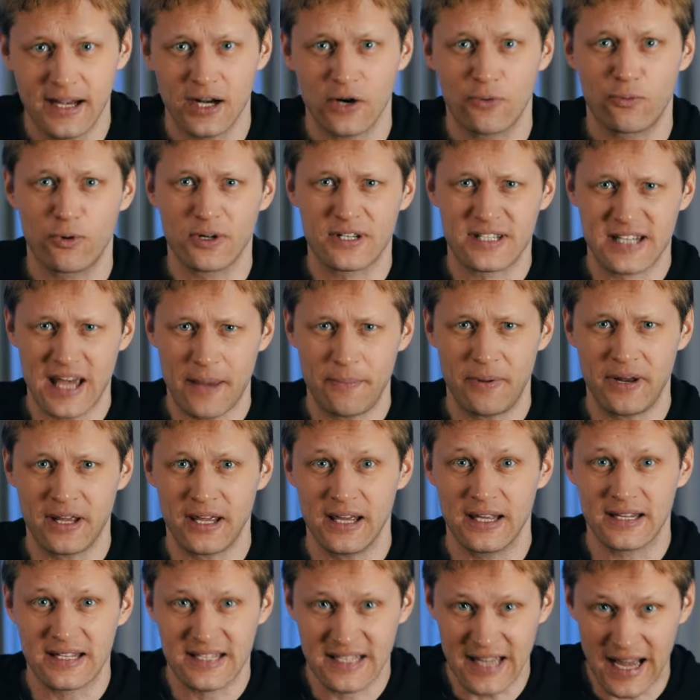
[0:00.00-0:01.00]
care of what's
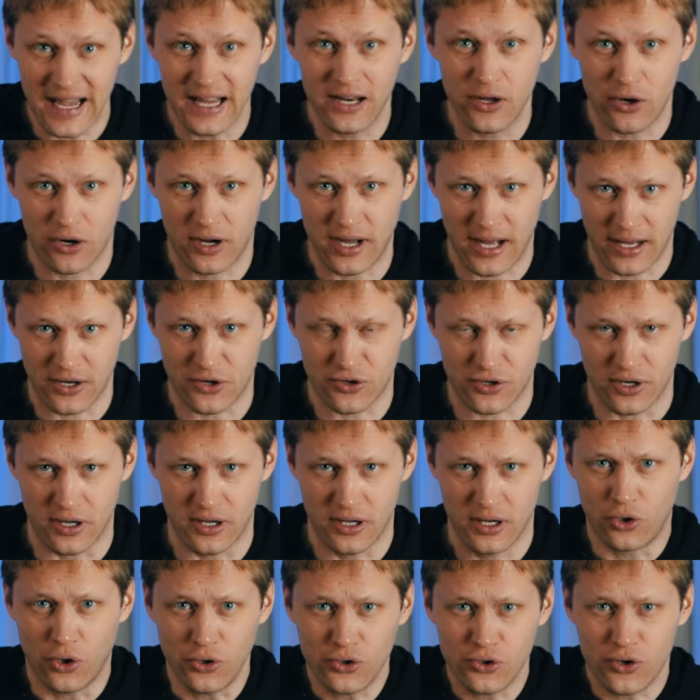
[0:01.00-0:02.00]
happening inside your country.
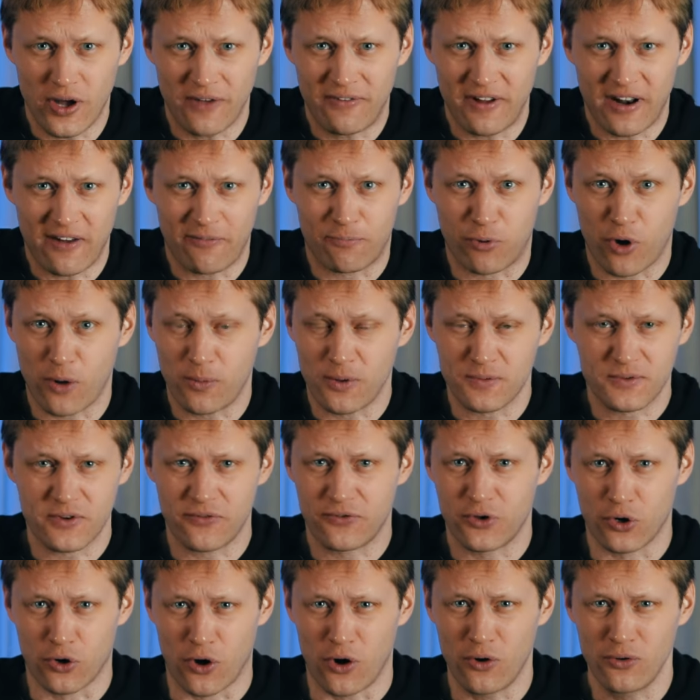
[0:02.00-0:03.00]
Don't you have enough problems
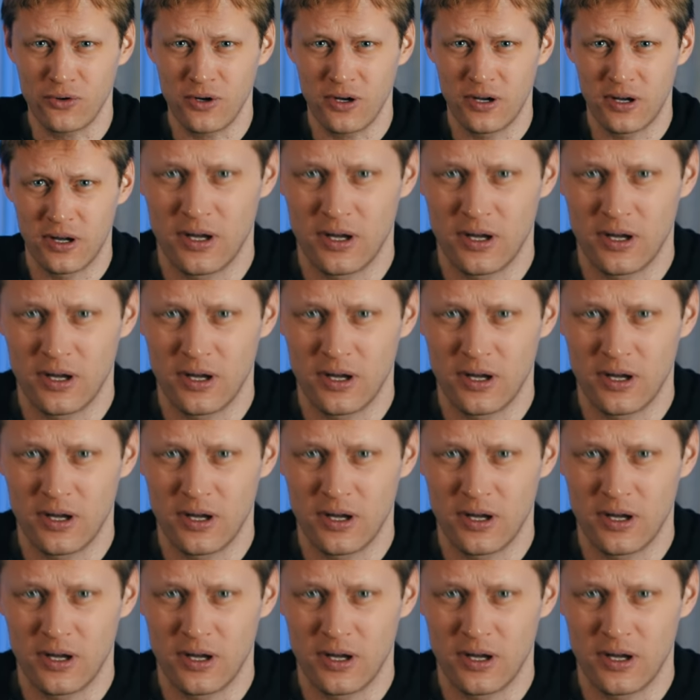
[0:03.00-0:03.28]
of your own?